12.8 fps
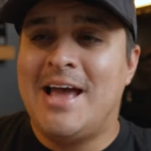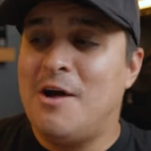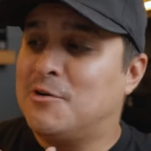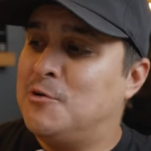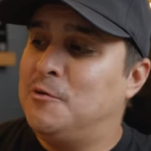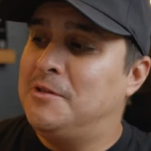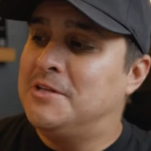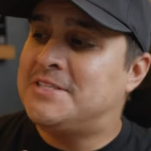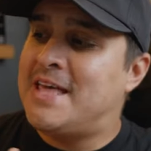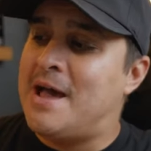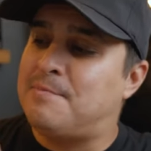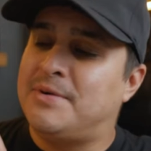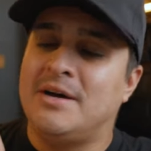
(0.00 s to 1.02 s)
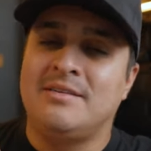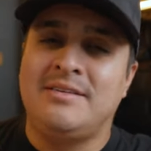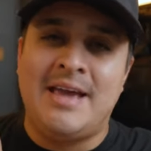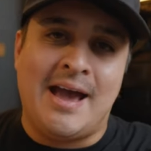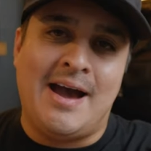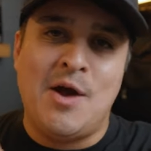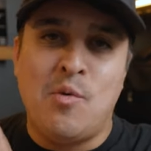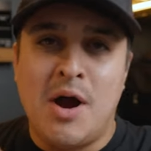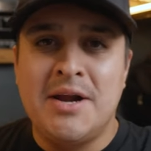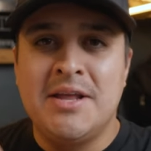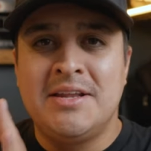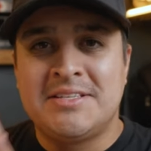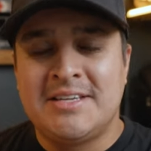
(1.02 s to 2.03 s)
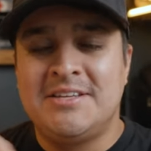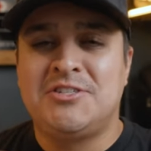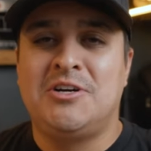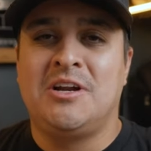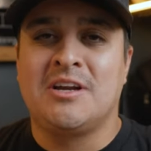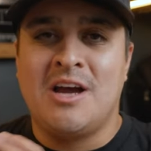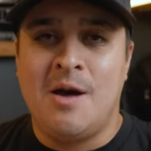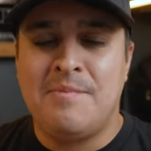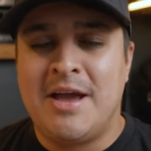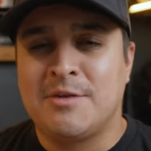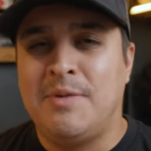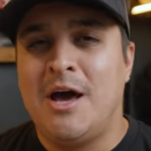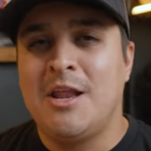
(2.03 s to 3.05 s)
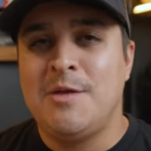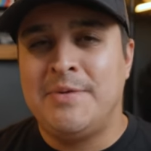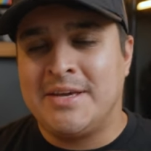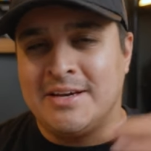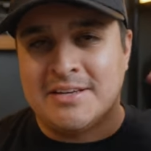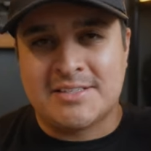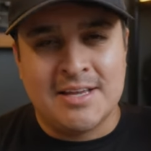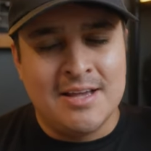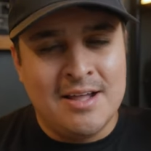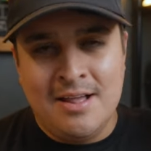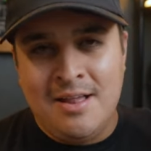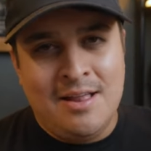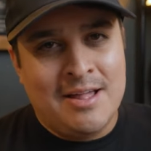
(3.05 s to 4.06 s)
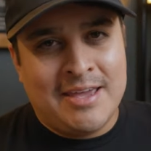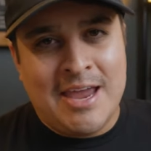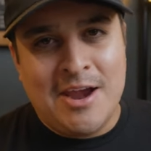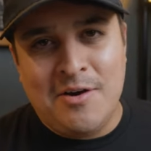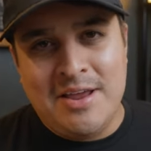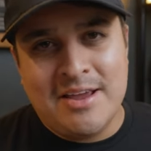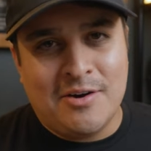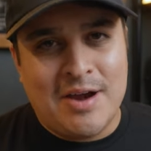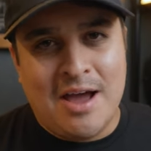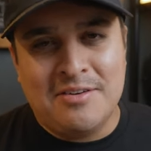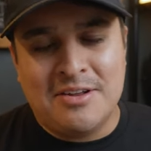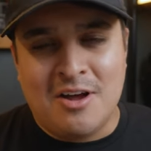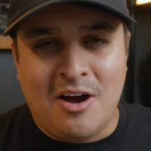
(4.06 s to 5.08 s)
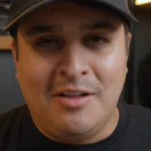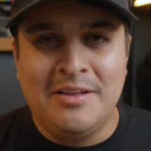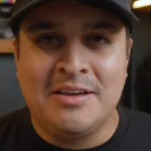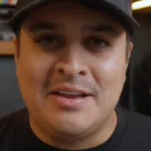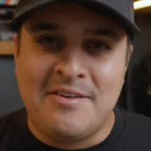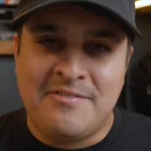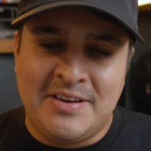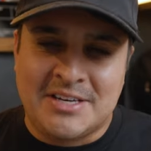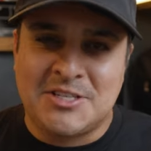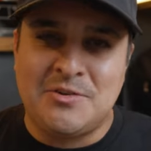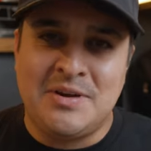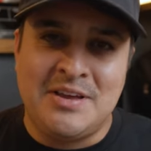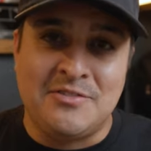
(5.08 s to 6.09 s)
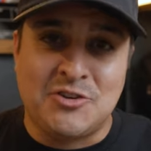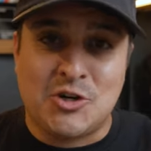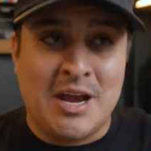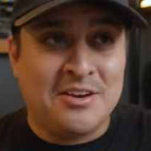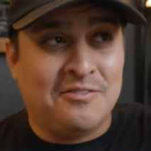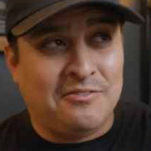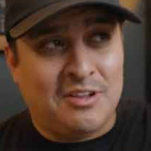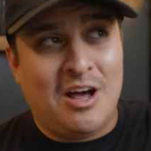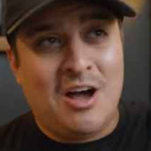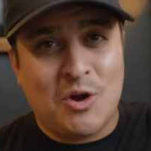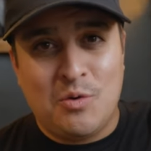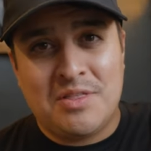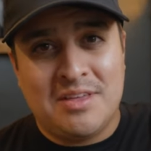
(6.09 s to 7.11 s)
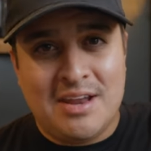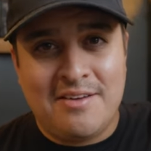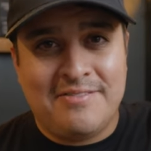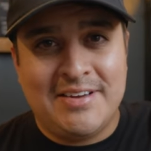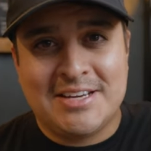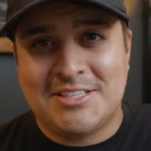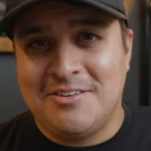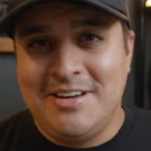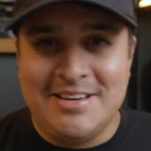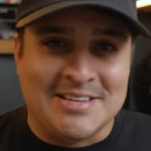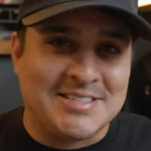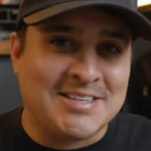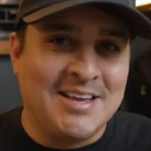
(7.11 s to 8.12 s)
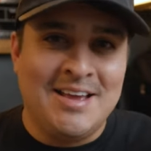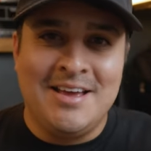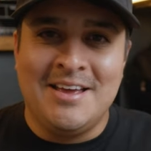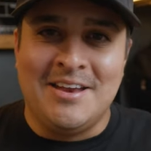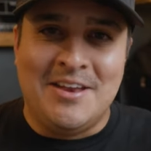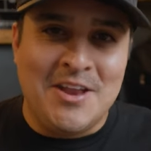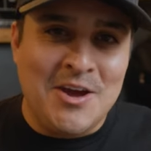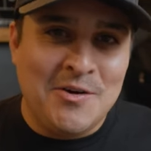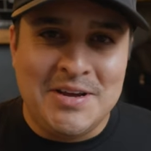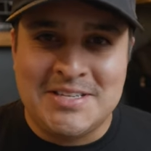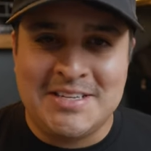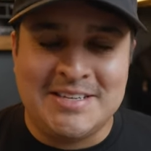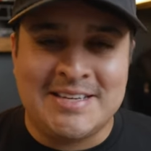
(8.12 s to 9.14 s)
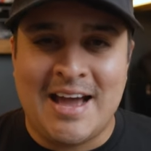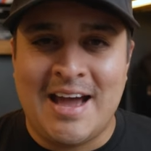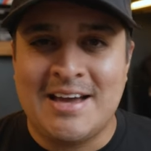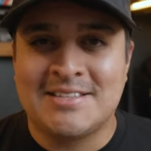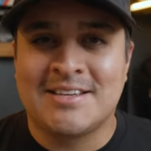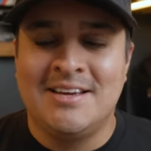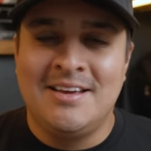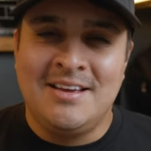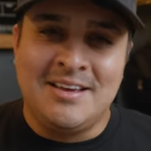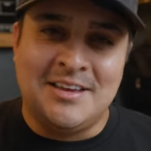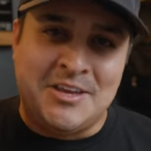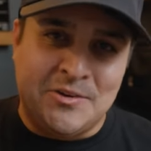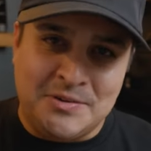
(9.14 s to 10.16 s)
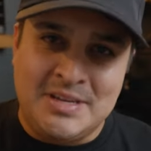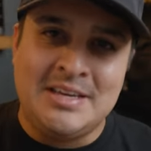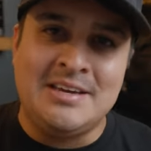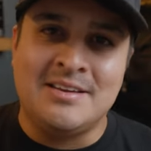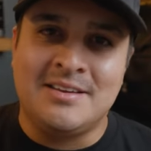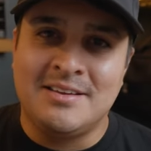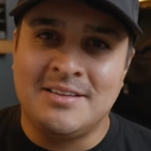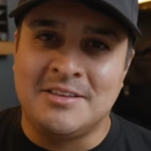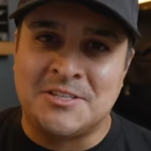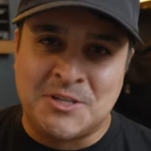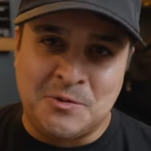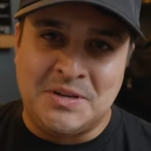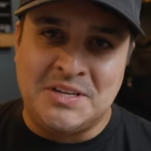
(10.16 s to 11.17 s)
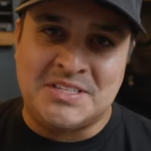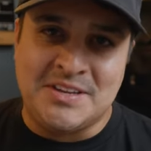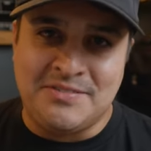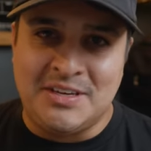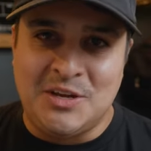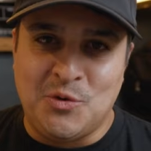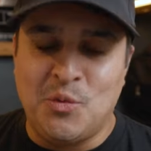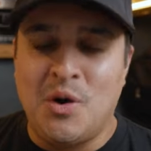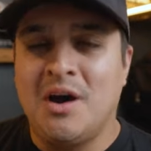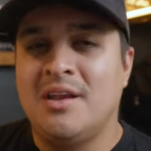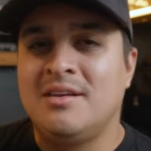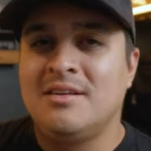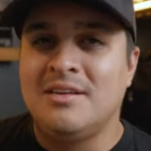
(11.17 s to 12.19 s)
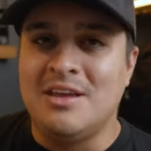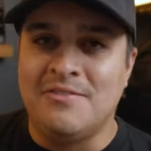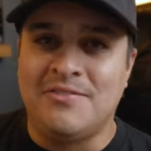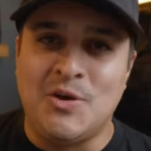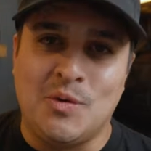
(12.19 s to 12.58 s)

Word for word: How cool is that? But yeah, I wanted a sensor and a compact body because Carrying around and hauling an FX3 and trying to vlog with an FX3 is no easy task. You need the Sony ZV-E1 if